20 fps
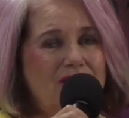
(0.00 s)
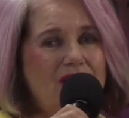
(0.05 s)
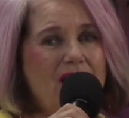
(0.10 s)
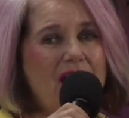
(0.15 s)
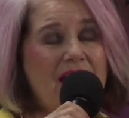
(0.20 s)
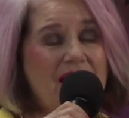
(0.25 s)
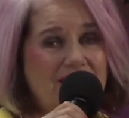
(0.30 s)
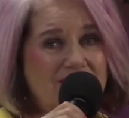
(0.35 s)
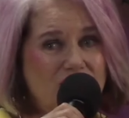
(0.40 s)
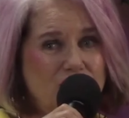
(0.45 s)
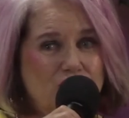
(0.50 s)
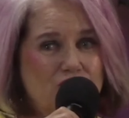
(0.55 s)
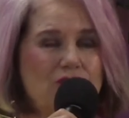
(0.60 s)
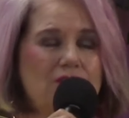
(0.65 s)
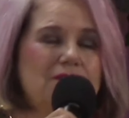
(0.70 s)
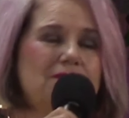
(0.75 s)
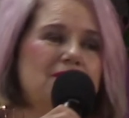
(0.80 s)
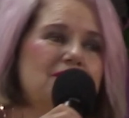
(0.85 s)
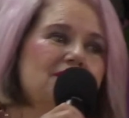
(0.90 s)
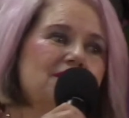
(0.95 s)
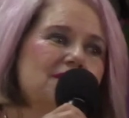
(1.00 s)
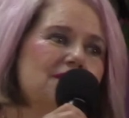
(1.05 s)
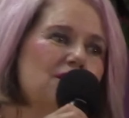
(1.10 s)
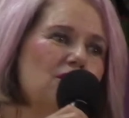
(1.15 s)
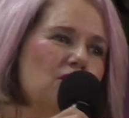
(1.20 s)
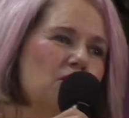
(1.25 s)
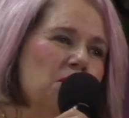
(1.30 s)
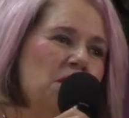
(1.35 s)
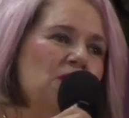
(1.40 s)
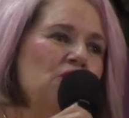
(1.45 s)
asked Jesus to
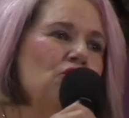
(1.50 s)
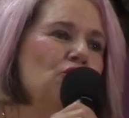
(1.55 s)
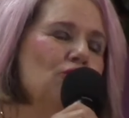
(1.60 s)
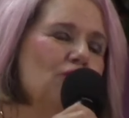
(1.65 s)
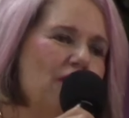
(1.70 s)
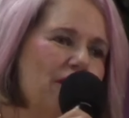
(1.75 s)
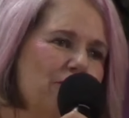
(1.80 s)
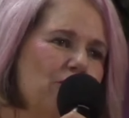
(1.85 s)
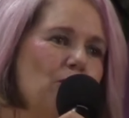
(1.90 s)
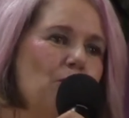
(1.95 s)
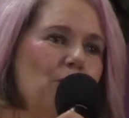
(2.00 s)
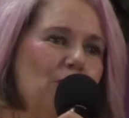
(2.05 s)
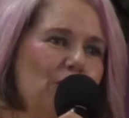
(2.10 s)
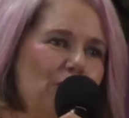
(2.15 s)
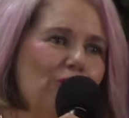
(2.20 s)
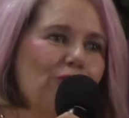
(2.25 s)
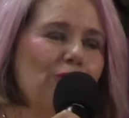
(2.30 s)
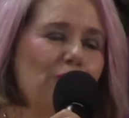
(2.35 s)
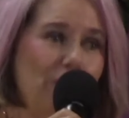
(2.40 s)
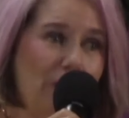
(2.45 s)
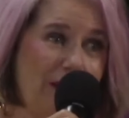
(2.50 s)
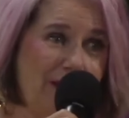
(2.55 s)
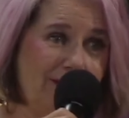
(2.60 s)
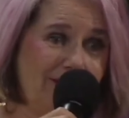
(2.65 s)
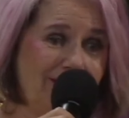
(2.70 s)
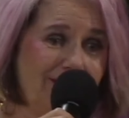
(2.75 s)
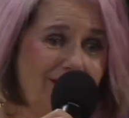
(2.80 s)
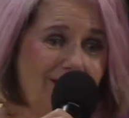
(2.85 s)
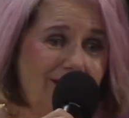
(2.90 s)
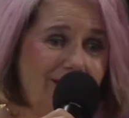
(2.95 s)
come into your life and be your
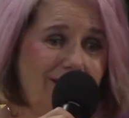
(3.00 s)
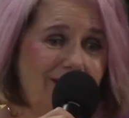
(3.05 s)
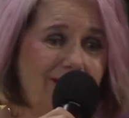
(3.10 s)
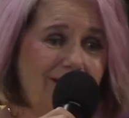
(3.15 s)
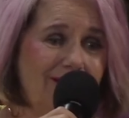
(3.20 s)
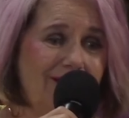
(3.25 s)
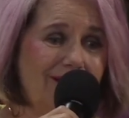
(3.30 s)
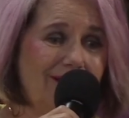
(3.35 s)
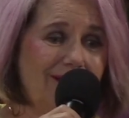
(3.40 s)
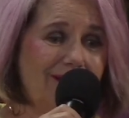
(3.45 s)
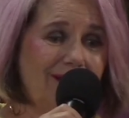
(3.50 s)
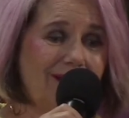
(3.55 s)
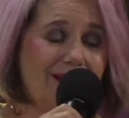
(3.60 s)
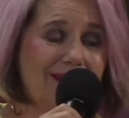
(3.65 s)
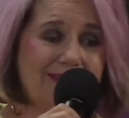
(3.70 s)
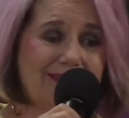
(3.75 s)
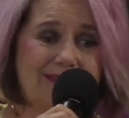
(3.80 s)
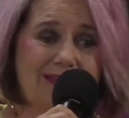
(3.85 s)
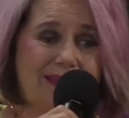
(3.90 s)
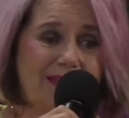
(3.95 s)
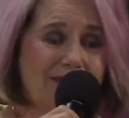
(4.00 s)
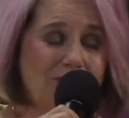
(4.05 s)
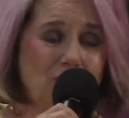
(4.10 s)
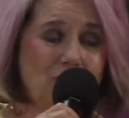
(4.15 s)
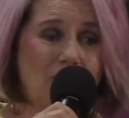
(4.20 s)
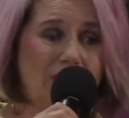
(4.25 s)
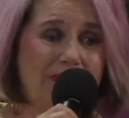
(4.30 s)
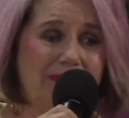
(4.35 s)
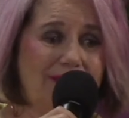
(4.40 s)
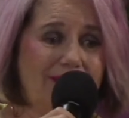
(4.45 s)
friend? I said, I had
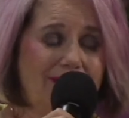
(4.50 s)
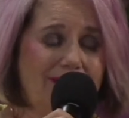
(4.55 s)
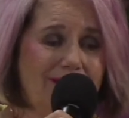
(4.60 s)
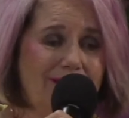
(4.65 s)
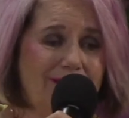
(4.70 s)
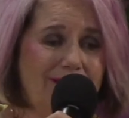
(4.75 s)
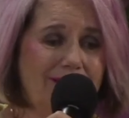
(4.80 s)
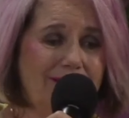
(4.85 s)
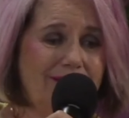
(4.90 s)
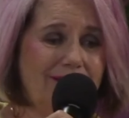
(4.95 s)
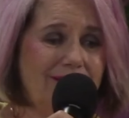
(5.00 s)
no idea.